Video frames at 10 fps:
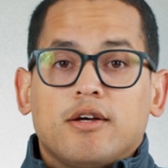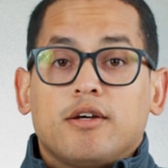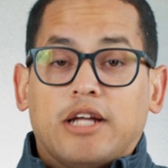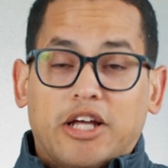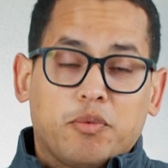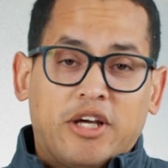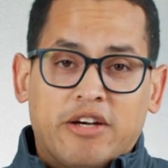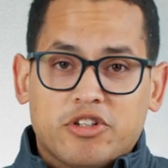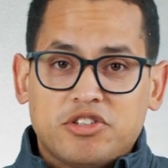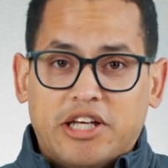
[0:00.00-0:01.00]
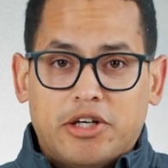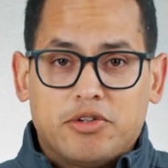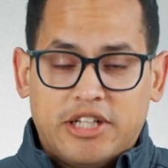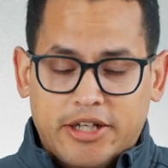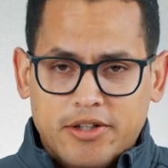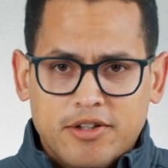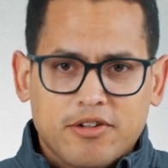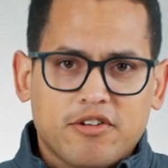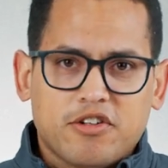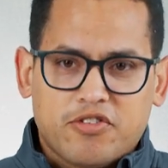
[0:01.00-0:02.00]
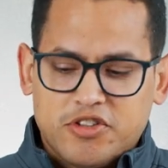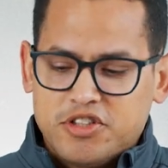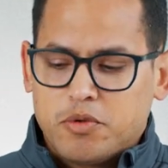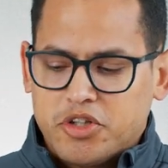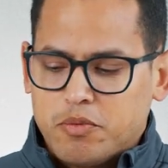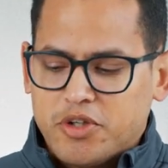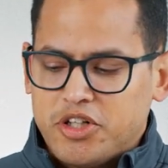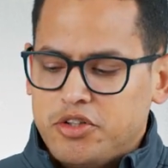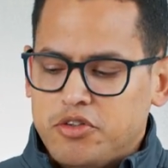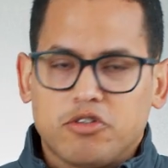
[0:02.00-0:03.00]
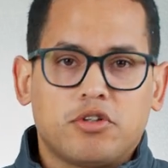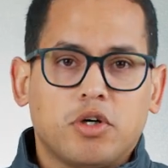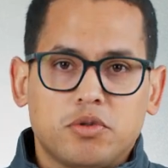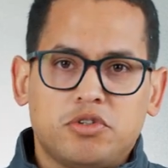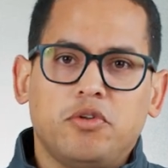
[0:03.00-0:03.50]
Now that we have our scale teared, the first thing we're going to want to do is go to